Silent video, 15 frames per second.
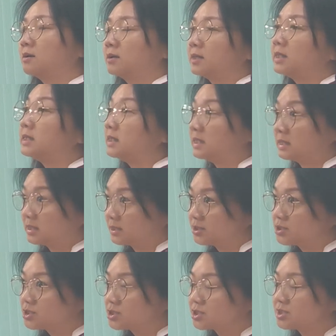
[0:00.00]
in
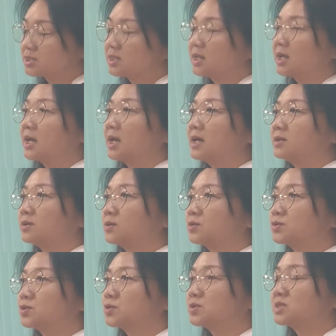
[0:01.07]
English, and
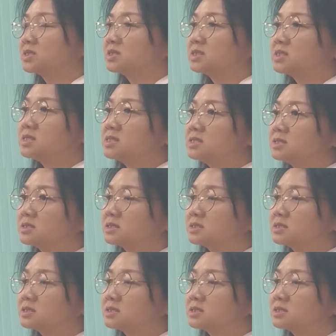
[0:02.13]
also certain